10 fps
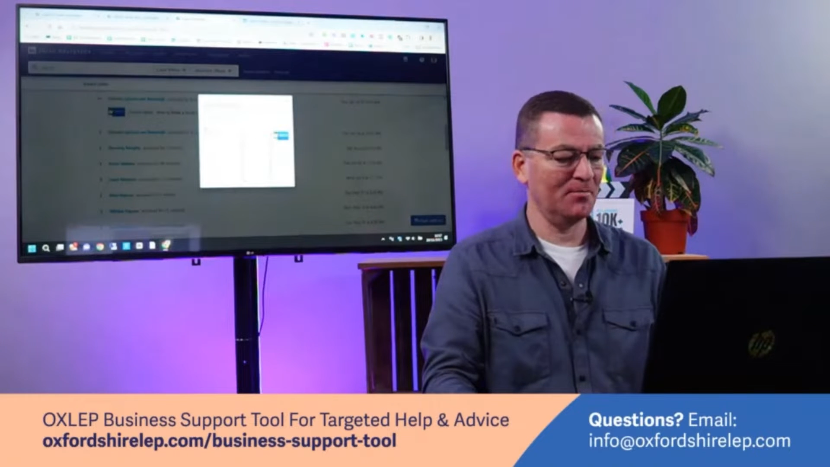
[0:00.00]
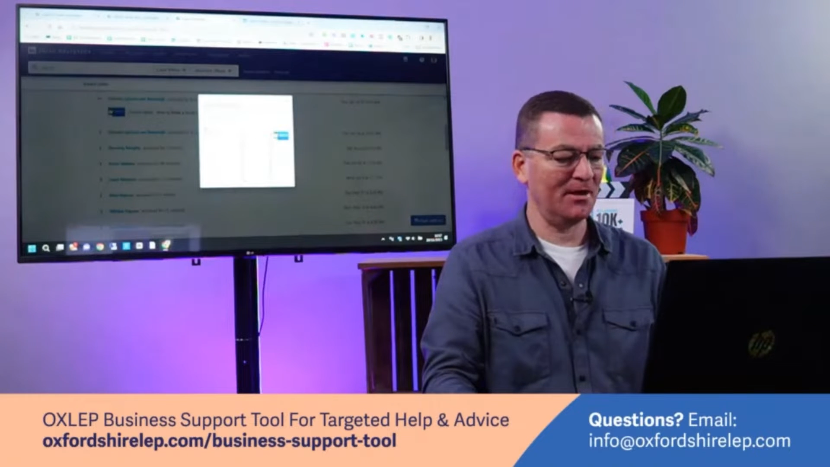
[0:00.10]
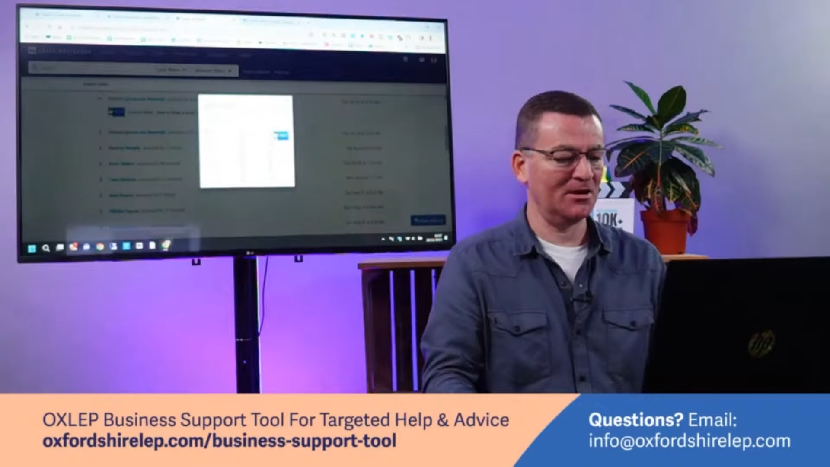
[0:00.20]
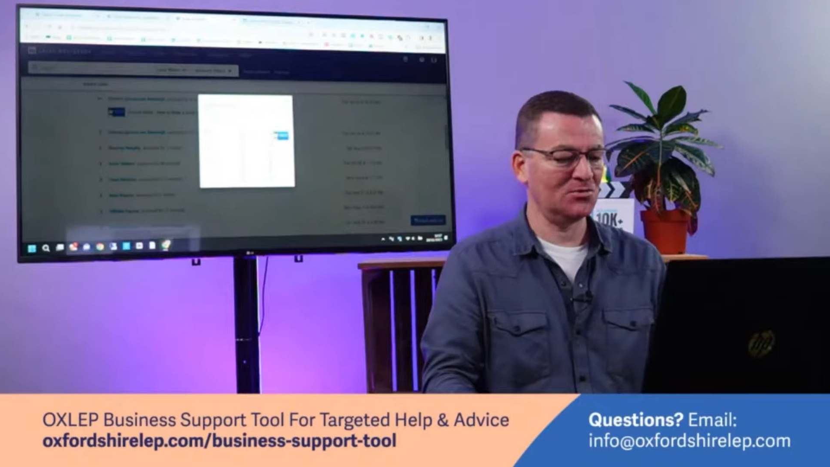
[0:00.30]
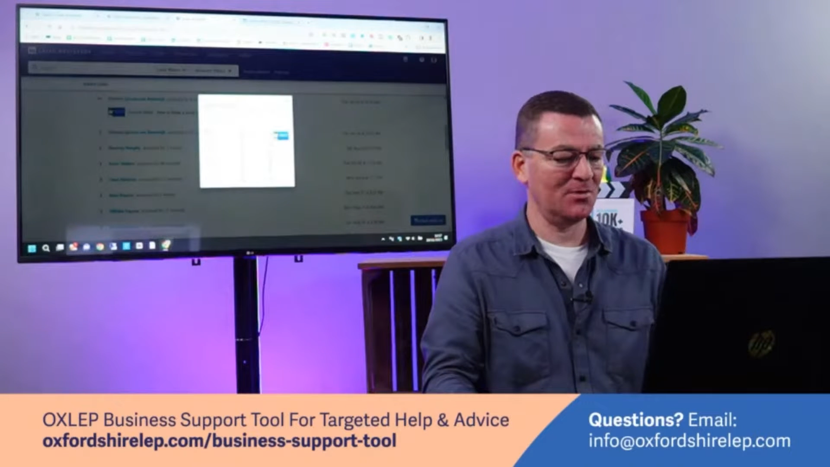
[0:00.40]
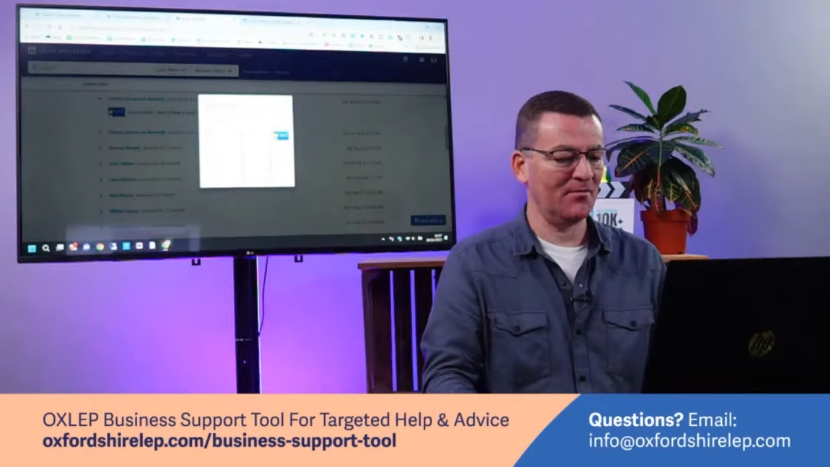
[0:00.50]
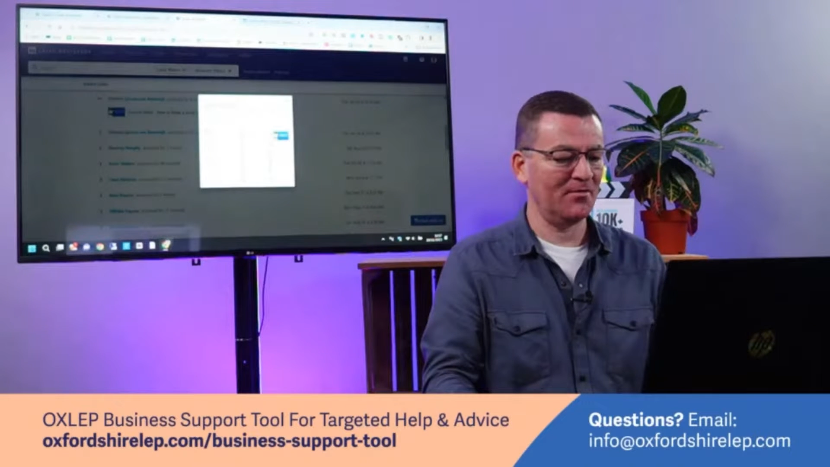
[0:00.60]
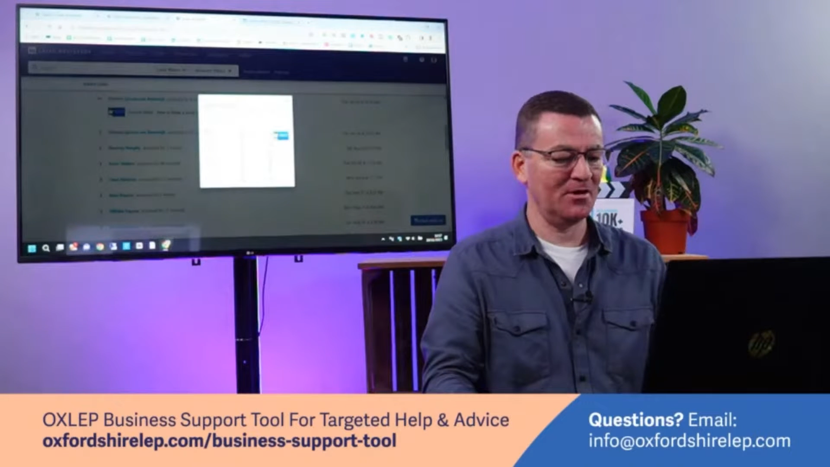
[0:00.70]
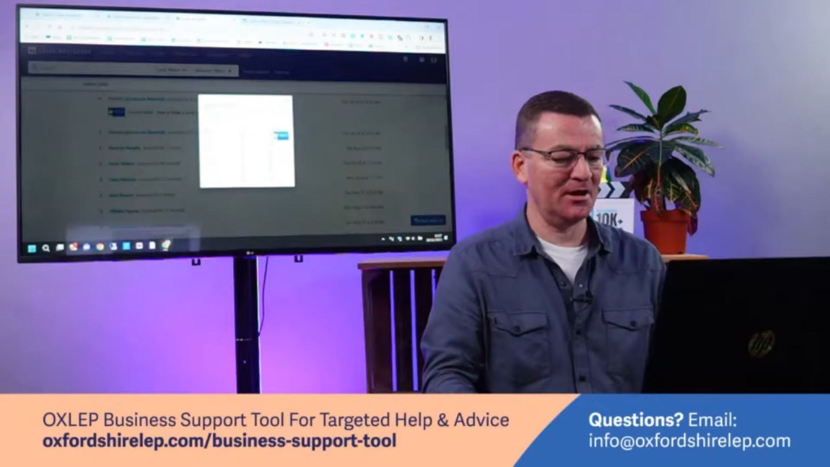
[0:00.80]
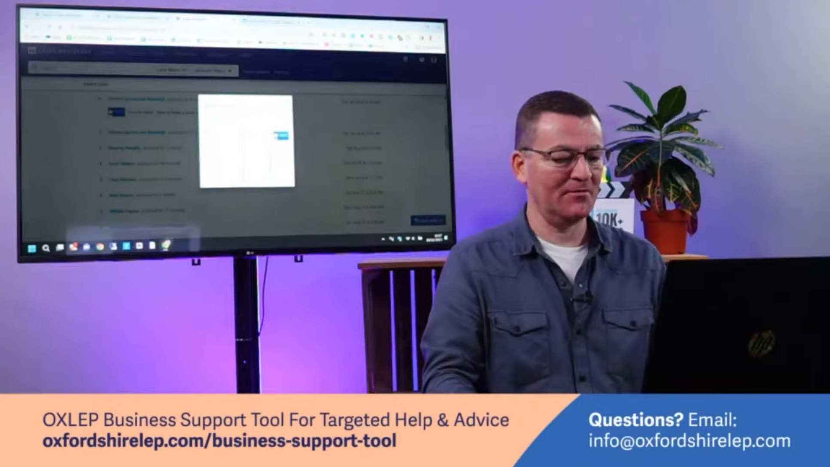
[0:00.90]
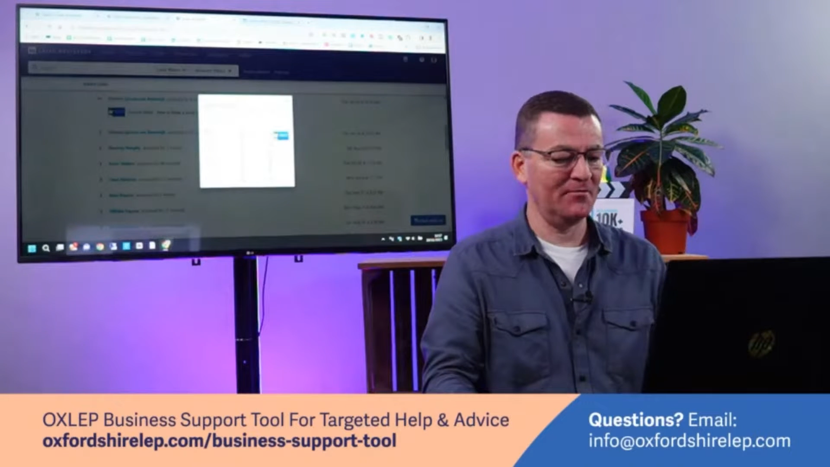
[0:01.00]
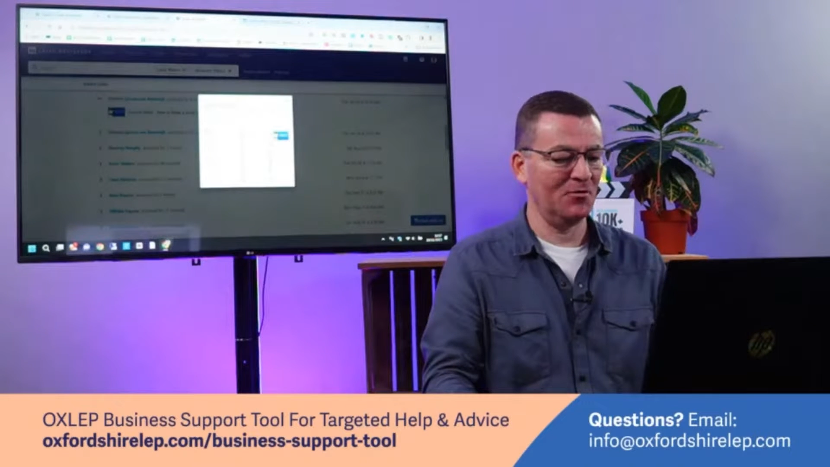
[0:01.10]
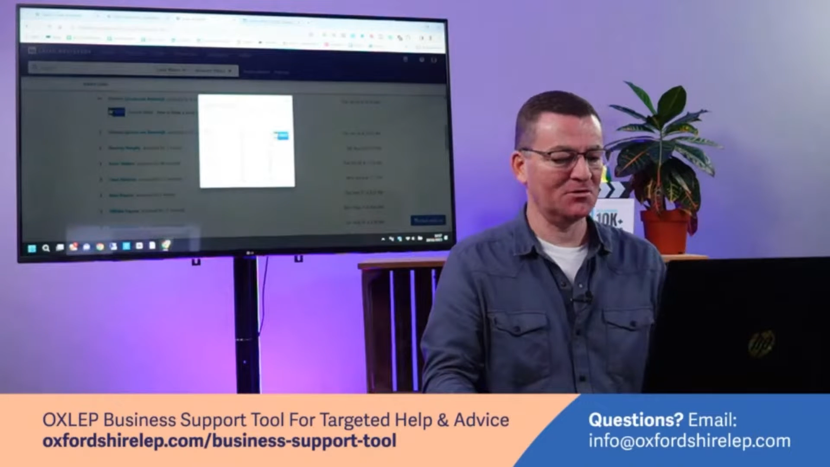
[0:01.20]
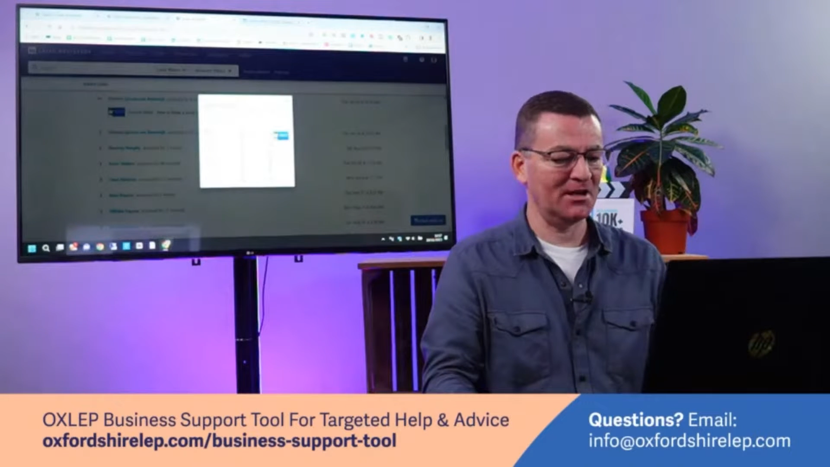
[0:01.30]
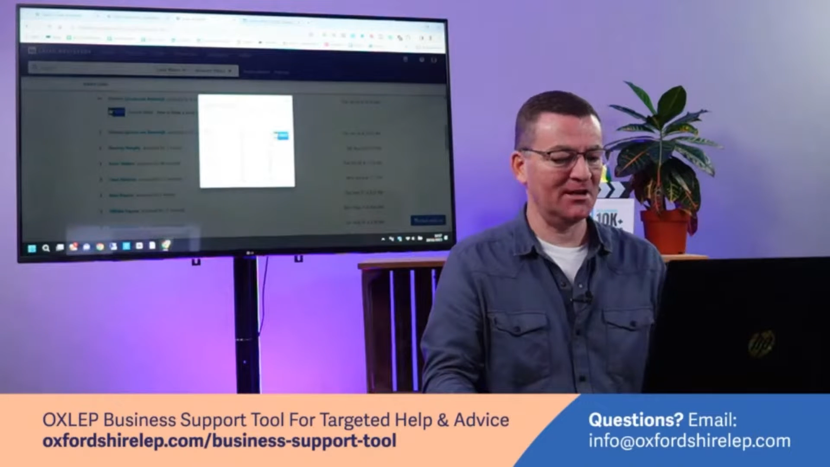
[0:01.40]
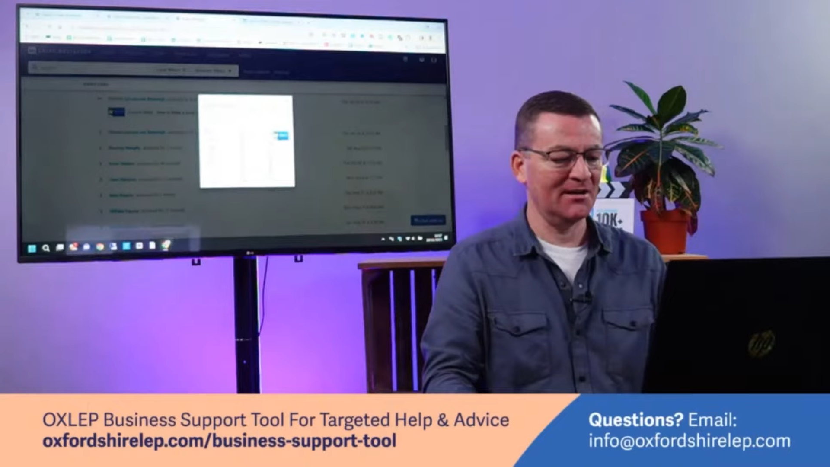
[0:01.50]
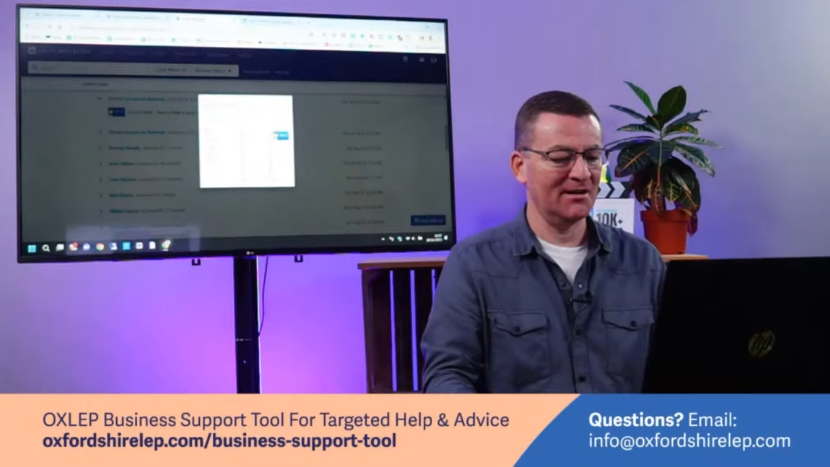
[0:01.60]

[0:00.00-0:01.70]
page 12, 13, 14,